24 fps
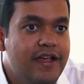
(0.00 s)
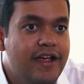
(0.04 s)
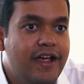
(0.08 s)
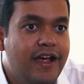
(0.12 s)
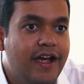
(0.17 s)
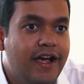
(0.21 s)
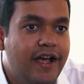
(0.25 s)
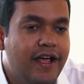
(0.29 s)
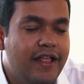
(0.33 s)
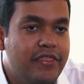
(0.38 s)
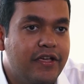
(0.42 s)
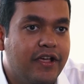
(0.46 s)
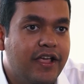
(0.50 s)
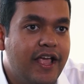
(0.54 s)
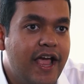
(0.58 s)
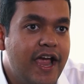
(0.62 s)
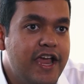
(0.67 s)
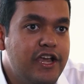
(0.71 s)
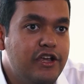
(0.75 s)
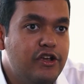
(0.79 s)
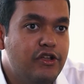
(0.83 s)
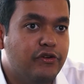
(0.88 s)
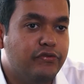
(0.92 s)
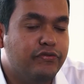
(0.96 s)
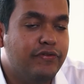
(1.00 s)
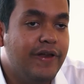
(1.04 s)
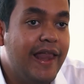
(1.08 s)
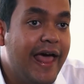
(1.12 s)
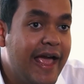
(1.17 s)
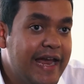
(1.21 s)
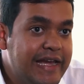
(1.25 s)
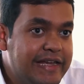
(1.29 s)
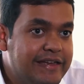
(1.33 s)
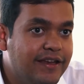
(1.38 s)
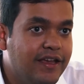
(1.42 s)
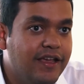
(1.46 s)
the kind of
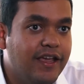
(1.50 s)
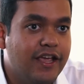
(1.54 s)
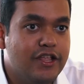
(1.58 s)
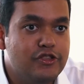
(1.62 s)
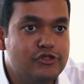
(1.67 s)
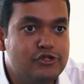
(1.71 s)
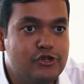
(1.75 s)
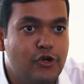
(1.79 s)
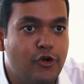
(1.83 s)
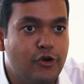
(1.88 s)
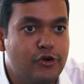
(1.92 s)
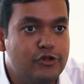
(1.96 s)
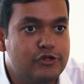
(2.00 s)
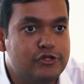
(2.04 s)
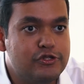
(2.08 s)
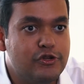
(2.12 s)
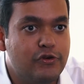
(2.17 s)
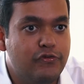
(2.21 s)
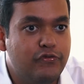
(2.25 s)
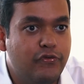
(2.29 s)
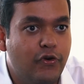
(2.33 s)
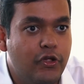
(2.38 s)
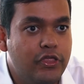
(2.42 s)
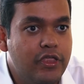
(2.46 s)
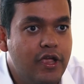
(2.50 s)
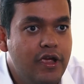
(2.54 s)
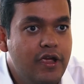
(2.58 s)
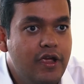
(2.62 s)
lighting, and so on and so forth.